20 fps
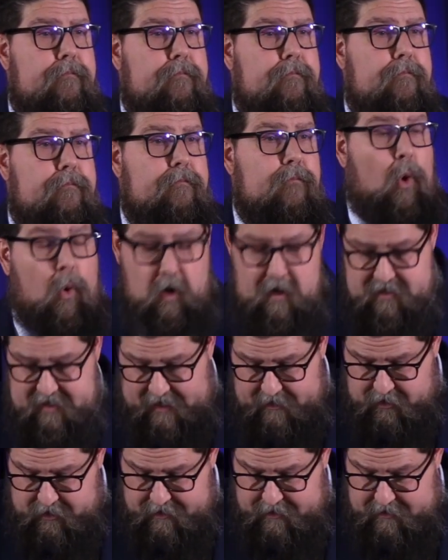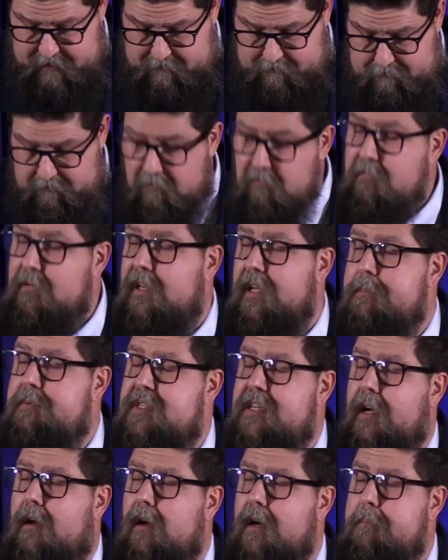Or is that just
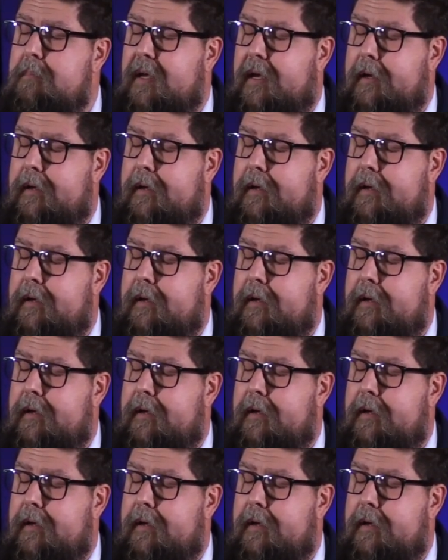lipstick on a pig?